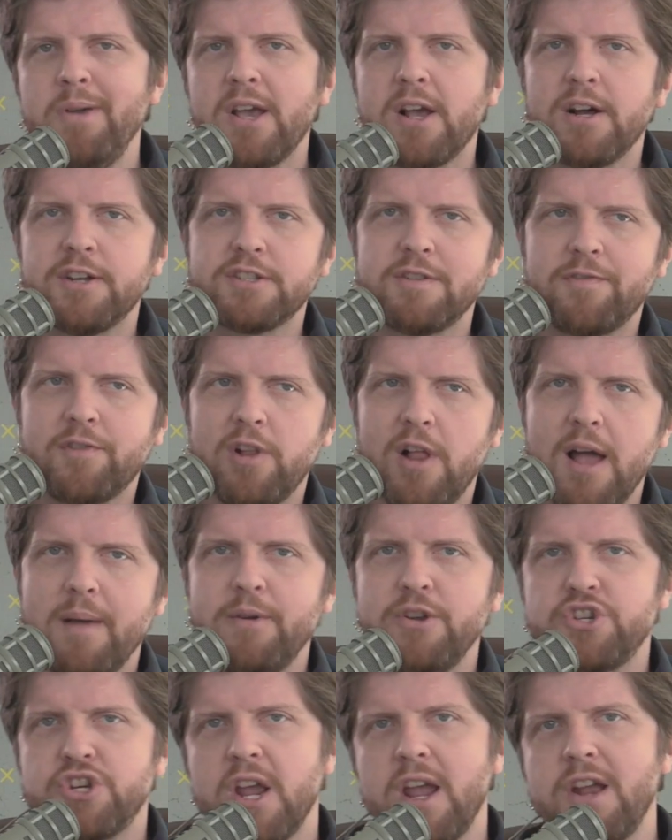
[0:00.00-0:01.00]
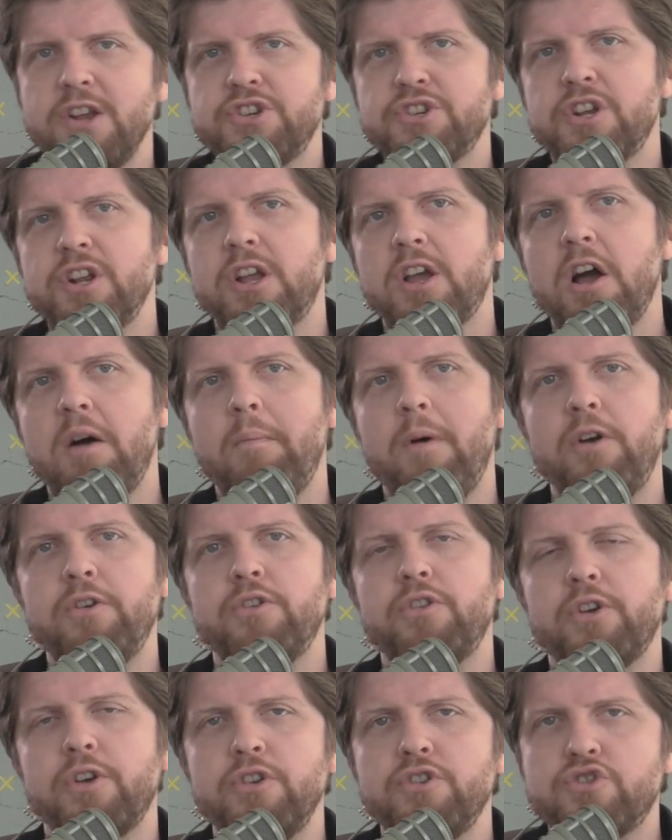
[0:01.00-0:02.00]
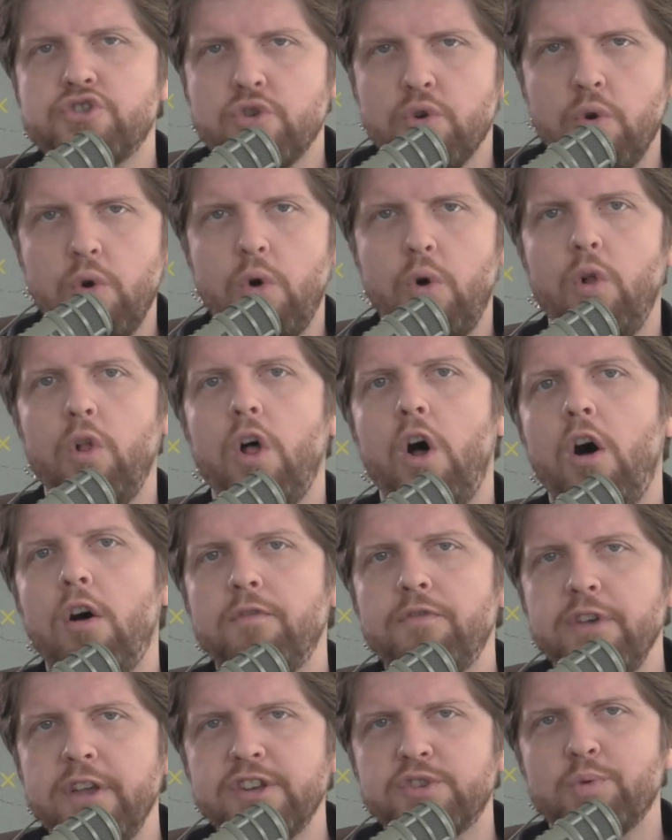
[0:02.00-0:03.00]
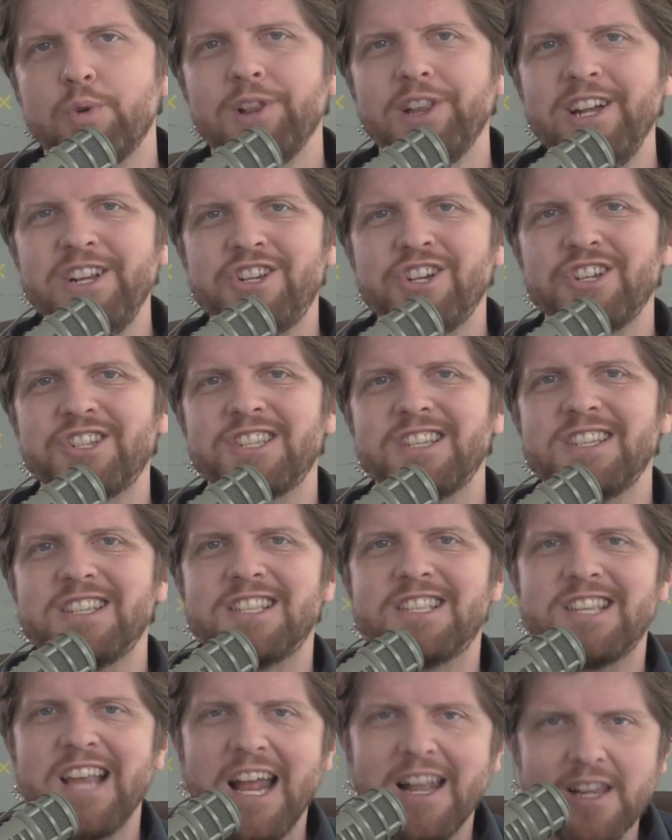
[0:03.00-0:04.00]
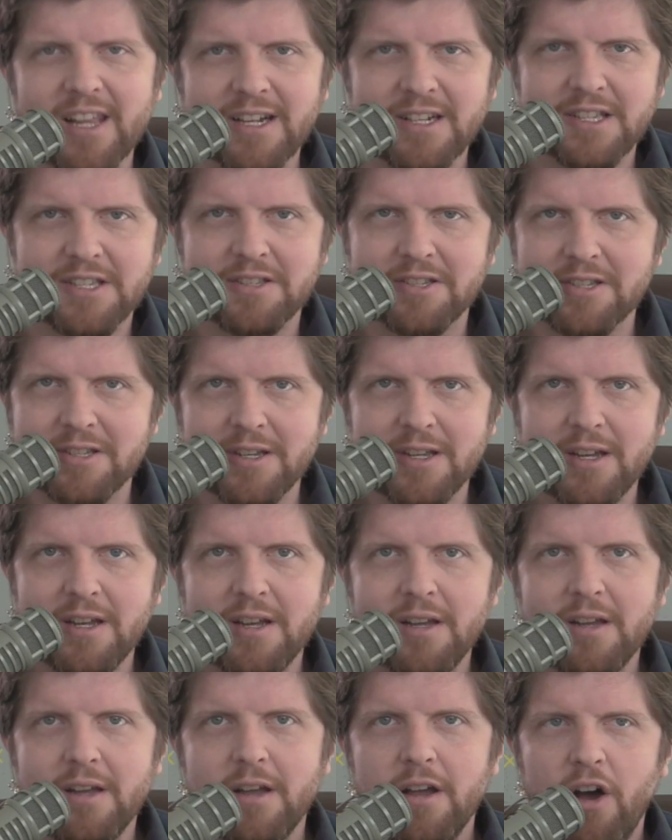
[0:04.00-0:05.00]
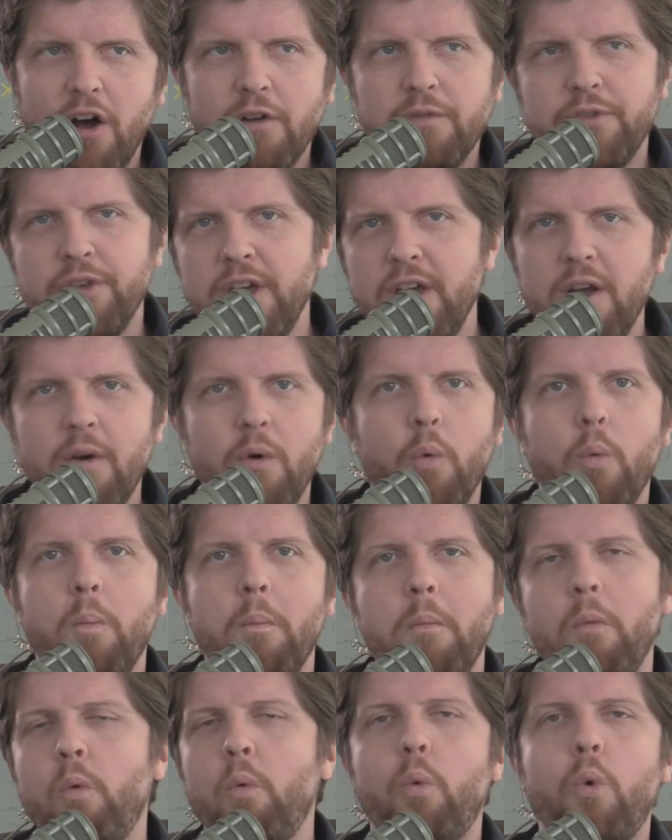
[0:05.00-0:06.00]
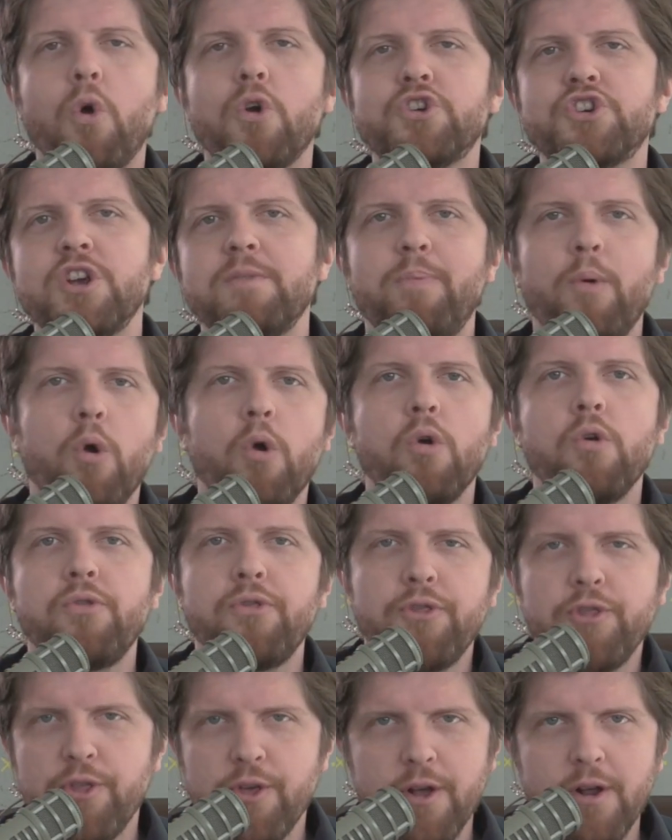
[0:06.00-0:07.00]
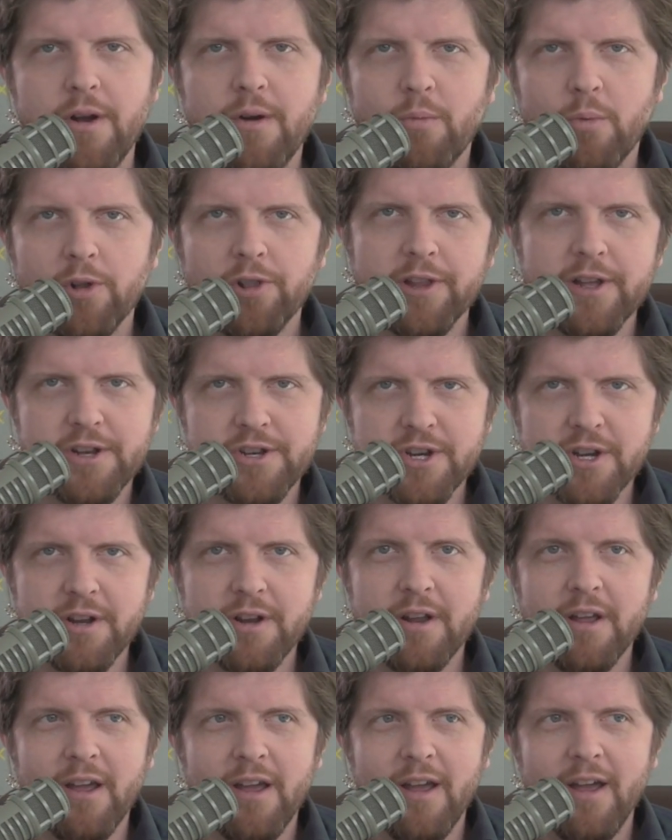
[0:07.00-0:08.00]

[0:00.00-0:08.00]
because of climate change could come under the control of these religious zealots of the worship earth religion.